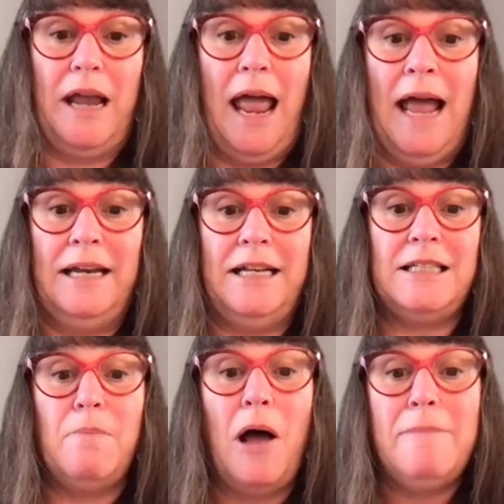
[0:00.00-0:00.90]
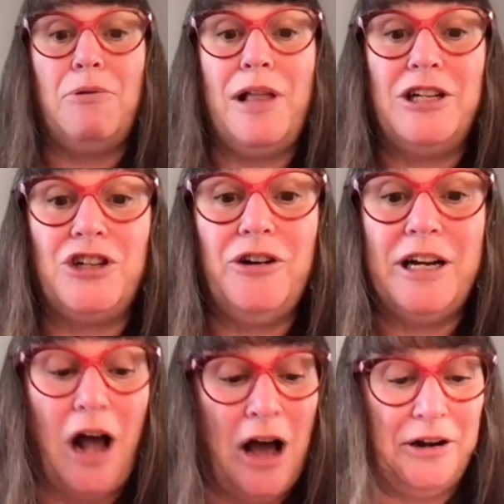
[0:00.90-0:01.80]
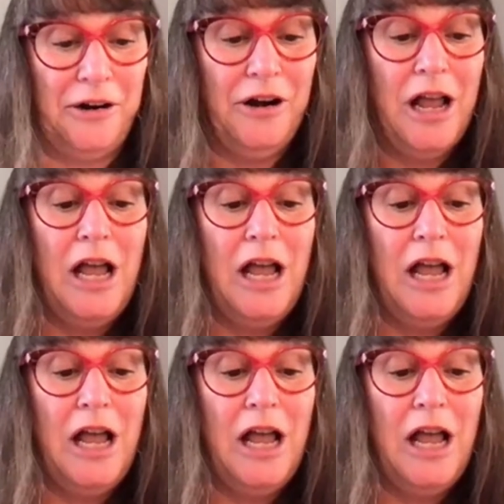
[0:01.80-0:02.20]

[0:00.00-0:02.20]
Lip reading: And it's my pleasure and honor